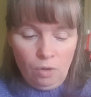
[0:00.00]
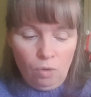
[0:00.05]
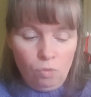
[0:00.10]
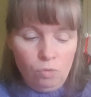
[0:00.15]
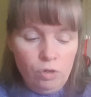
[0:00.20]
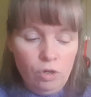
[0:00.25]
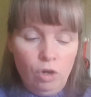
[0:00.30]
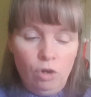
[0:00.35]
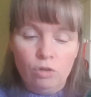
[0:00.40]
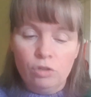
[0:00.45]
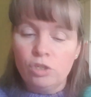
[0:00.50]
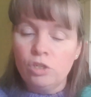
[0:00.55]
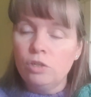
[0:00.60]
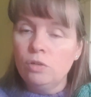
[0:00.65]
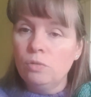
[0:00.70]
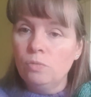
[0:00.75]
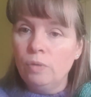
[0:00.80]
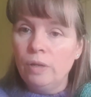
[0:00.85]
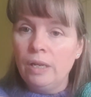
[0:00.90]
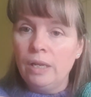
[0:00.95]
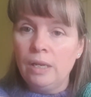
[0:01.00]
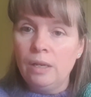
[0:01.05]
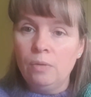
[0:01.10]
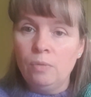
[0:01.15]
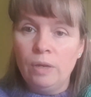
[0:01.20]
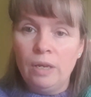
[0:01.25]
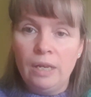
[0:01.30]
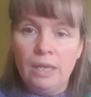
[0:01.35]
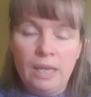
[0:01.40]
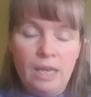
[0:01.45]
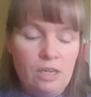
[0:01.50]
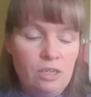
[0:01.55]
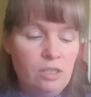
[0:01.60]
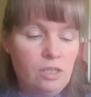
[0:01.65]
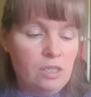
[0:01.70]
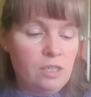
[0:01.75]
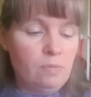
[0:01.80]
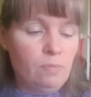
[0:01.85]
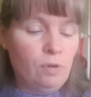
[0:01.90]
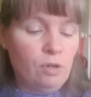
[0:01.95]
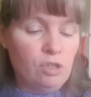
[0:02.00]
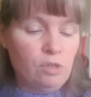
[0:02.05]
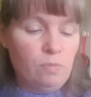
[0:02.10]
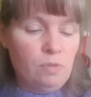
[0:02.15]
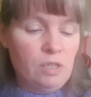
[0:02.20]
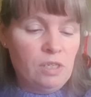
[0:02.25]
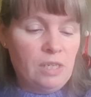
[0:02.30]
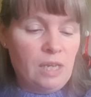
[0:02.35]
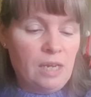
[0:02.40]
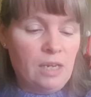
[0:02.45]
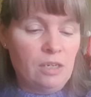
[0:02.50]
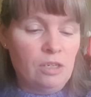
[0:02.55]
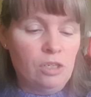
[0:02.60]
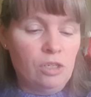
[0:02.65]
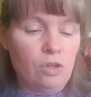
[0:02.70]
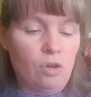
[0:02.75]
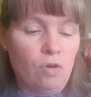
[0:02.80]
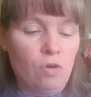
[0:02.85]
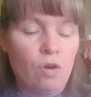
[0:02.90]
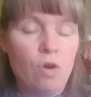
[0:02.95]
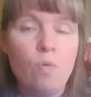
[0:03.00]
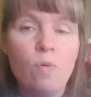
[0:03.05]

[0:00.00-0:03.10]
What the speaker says: or not when I get to the bottom of the second sock,